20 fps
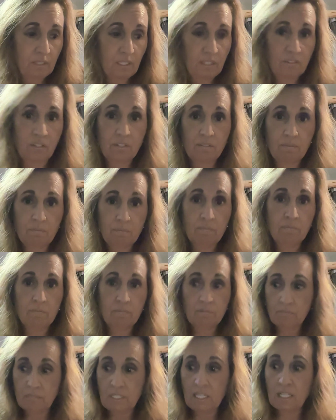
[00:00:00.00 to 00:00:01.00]
it's
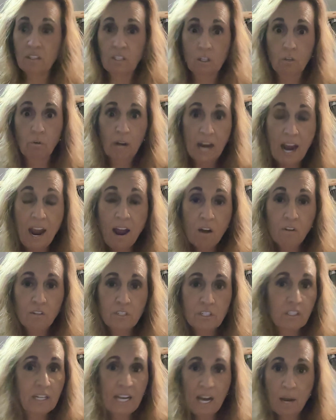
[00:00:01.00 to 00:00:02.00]
in the
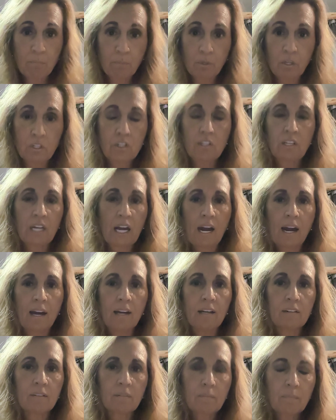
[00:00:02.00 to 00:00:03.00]
ground. You can't push
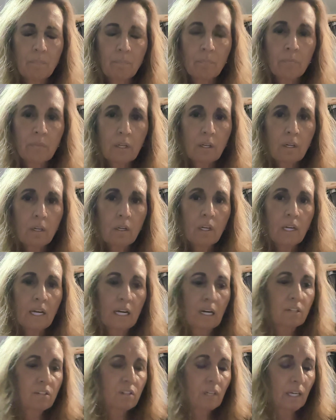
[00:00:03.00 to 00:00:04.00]
that.
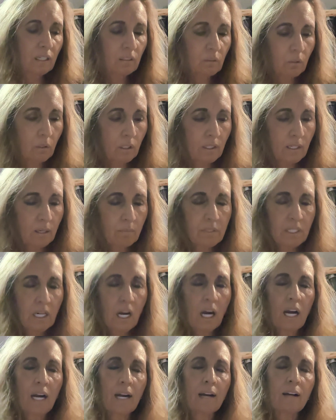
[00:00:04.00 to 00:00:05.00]
And I was like, Lord, I'm
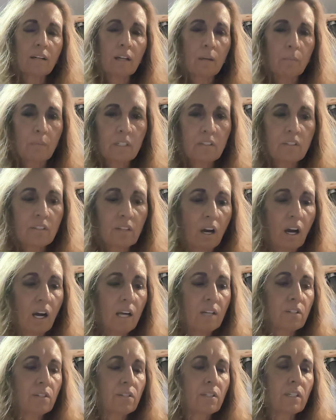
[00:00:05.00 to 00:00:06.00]
tired, I'm
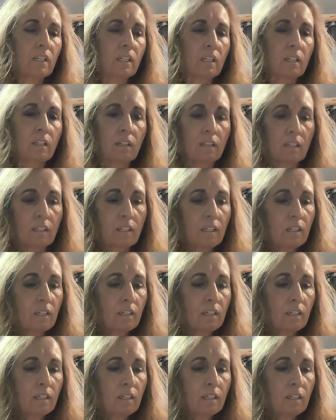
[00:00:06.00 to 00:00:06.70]
exhausted.